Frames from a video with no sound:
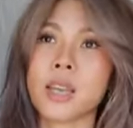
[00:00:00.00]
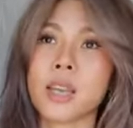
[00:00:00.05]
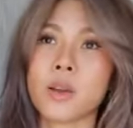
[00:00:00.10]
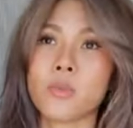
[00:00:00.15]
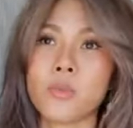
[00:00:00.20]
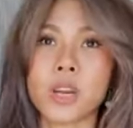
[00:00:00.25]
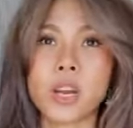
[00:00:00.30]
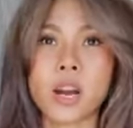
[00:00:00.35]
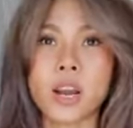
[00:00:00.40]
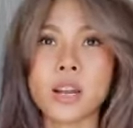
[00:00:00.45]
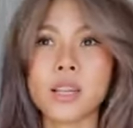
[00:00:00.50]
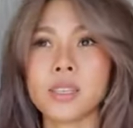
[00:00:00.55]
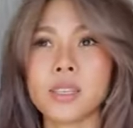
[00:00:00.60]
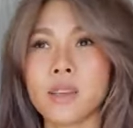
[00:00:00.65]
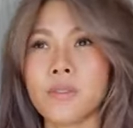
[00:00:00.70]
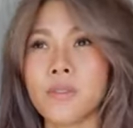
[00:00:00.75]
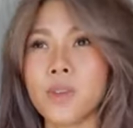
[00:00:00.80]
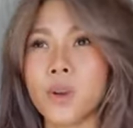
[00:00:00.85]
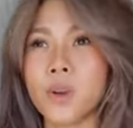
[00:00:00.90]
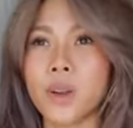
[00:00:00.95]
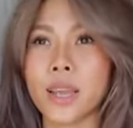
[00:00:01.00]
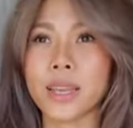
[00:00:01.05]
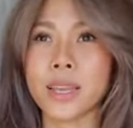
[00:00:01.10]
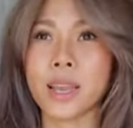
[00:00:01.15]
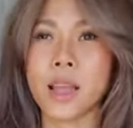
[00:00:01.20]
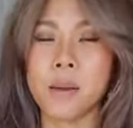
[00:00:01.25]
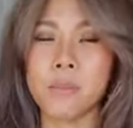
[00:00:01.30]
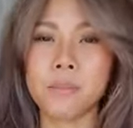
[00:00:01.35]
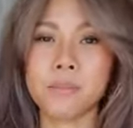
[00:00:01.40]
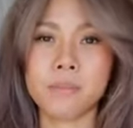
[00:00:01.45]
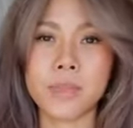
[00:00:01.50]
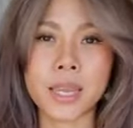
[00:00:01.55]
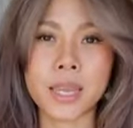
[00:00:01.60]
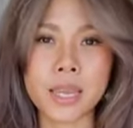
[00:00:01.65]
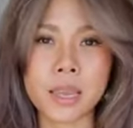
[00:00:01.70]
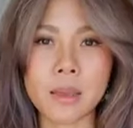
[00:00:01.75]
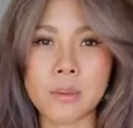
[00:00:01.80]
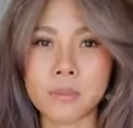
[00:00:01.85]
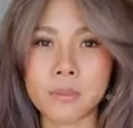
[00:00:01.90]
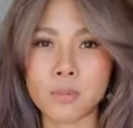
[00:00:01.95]
Regardless if you're like a
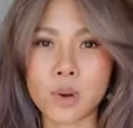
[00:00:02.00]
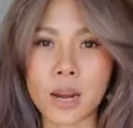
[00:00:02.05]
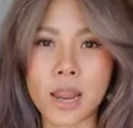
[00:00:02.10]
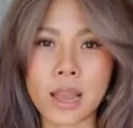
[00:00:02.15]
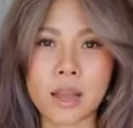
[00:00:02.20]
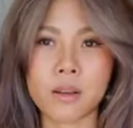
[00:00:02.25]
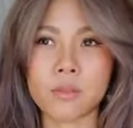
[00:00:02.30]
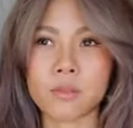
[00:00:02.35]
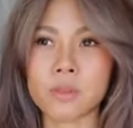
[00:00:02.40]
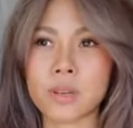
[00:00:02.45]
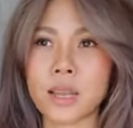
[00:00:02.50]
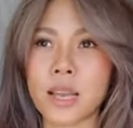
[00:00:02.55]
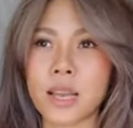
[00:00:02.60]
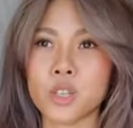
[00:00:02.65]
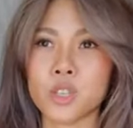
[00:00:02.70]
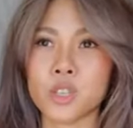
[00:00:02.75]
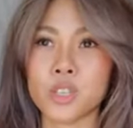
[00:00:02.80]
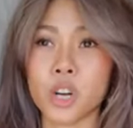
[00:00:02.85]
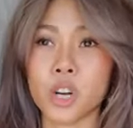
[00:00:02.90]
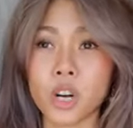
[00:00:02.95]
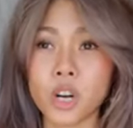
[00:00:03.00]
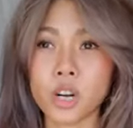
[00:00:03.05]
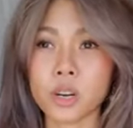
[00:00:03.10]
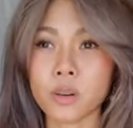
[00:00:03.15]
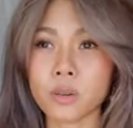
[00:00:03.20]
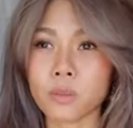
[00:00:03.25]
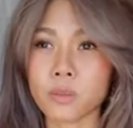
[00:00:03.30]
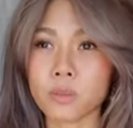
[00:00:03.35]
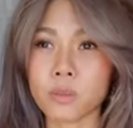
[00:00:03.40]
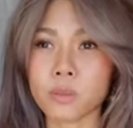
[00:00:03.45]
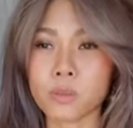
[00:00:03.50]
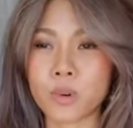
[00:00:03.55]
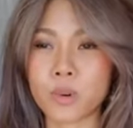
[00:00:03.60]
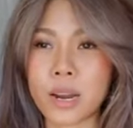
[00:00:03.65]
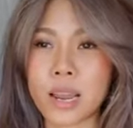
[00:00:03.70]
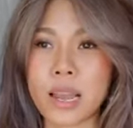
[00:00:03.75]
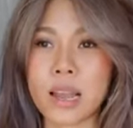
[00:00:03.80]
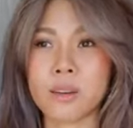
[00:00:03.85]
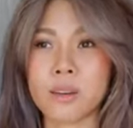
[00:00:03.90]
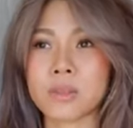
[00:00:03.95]
medium brown, a dark
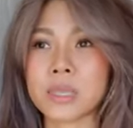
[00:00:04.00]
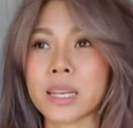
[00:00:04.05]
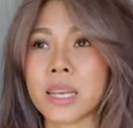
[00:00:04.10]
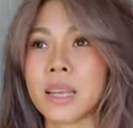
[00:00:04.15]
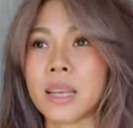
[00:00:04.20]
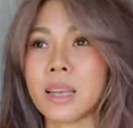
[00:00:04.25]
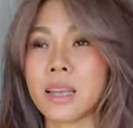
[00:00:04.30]
brown,